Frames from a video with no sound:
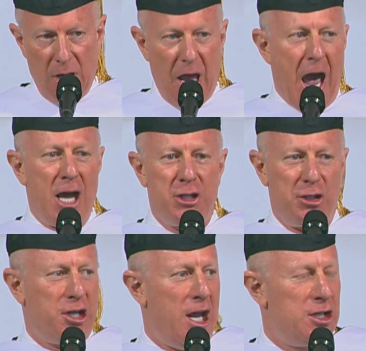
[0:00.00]
As you
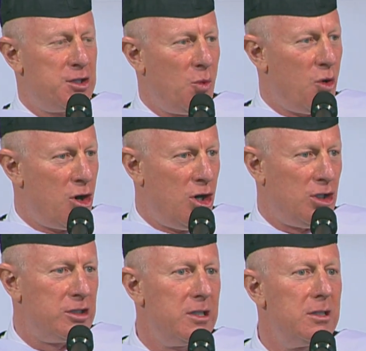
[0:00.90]
change the
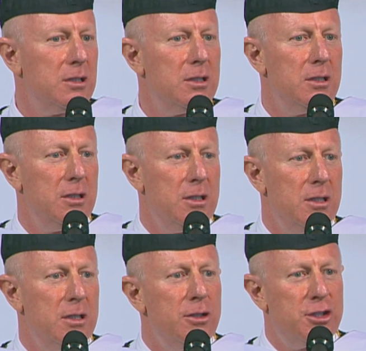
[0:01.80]
world,
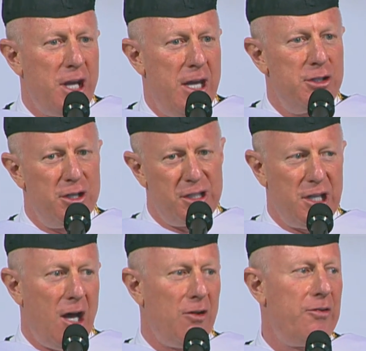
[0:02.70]
you change
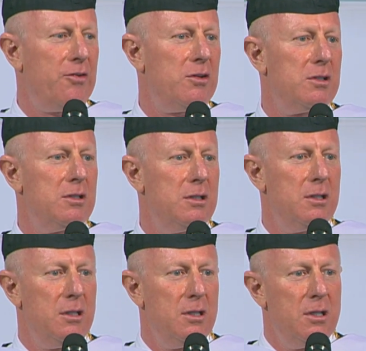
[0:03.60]
yourself.
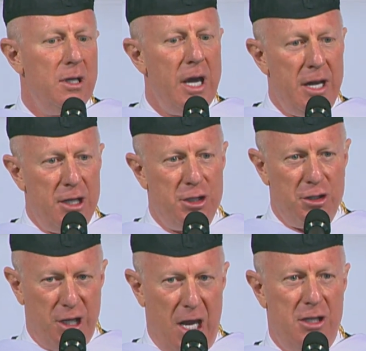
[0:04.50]
And as you
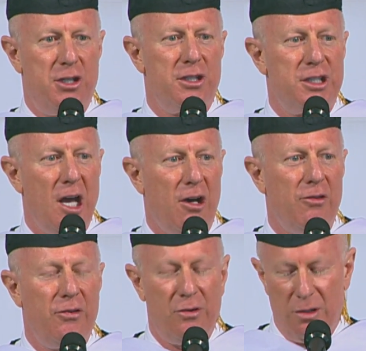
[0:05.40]
change
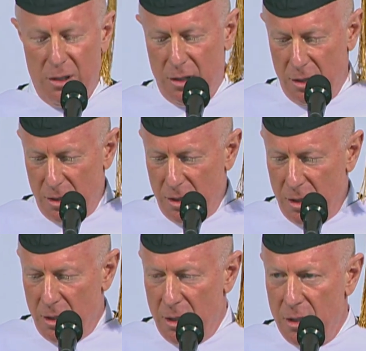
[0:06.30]
yourself,
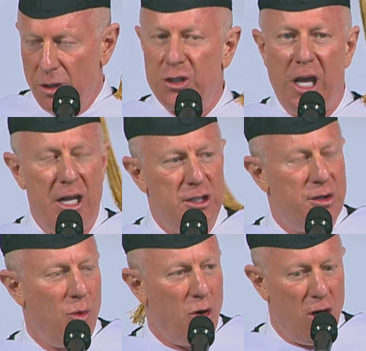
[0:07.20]
you change
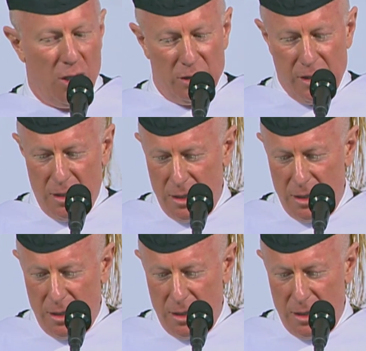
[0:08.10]
the world.